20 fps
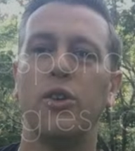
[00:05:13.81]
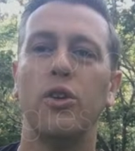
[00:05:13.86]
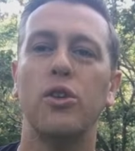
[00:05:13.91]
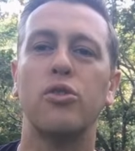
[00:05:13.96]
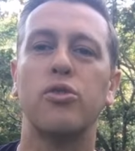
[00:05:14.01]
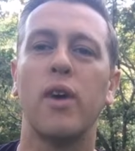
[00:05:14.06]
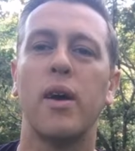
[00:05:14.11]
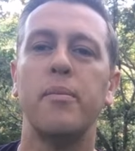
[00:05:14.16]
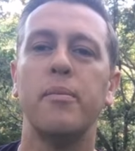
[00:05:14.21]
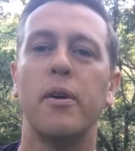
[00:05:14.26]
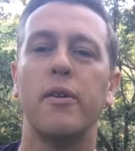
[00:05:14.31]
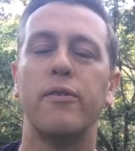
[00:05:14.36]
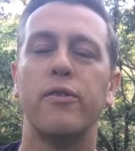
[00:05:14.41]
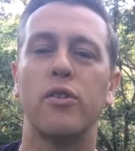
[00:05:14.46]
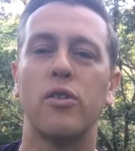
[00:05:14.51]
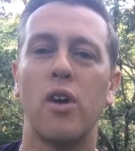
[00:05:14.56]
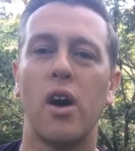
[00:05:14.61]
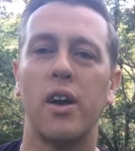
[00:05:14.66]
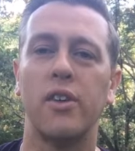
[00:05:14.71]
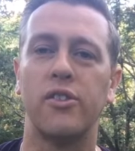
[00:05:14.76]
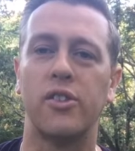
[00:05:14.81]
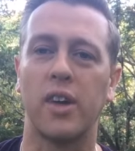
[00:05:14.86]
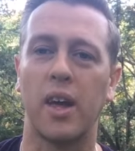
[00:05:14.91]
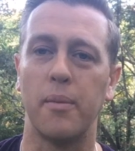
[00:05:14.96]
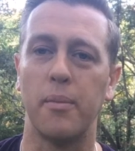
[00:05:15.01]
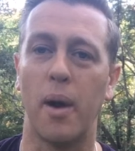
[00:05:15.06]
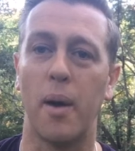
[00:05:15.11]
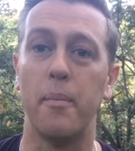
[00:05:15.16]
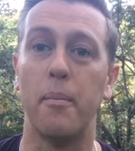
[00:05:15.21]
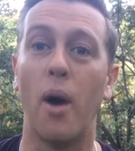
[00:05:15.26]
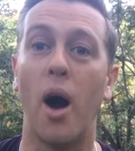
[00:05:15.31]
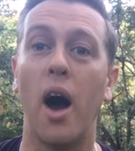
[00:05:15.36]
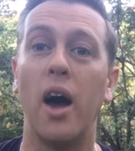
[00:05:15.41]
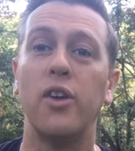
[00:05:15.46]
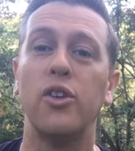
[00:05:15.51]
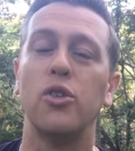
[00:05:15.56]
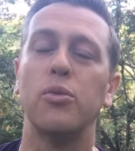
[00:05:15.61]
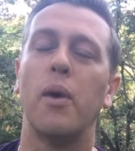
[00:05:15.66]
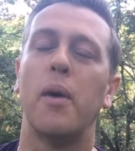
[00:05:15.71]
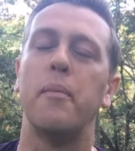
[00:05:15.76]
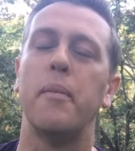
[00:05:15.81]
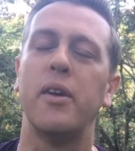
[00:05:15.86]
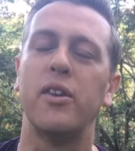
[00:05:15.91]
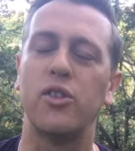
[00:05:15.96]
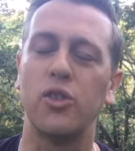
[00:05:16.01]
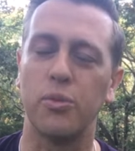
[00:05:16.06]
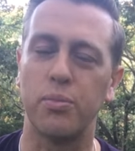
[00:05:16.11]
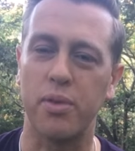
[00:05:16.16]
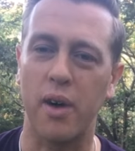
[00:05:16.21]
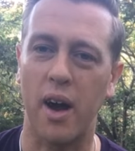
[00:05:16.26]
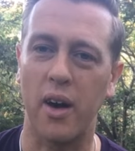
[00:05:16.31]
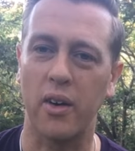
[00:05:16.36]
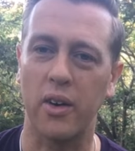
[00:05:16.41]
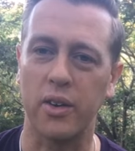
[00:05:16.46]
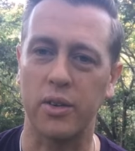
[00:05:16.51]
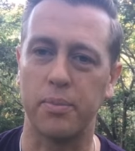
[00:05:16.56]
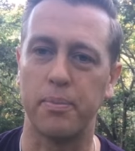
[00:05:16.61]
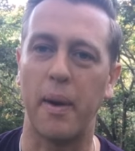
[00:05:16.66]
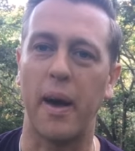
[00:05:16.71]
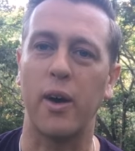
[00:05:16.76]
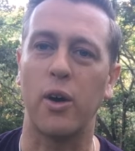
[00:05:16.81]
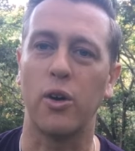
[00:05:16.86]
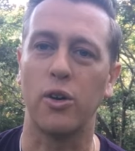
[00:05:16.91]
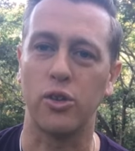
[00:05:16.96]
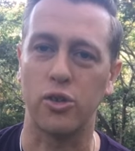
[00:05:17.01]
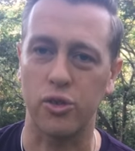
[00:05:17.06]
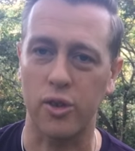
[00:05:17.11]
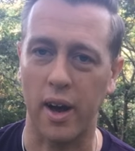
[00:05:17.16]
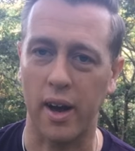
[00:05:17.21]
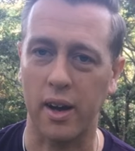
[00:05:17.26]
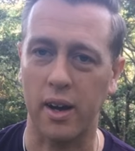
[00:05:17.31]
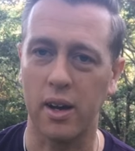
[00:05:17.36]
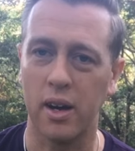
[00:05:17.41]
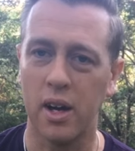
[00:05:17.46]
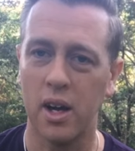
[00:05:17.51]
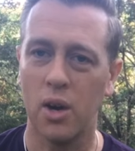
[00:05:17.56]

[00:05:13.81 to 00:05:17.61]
use Rainbow Fluorite to get my mind or my mental prowess back on track.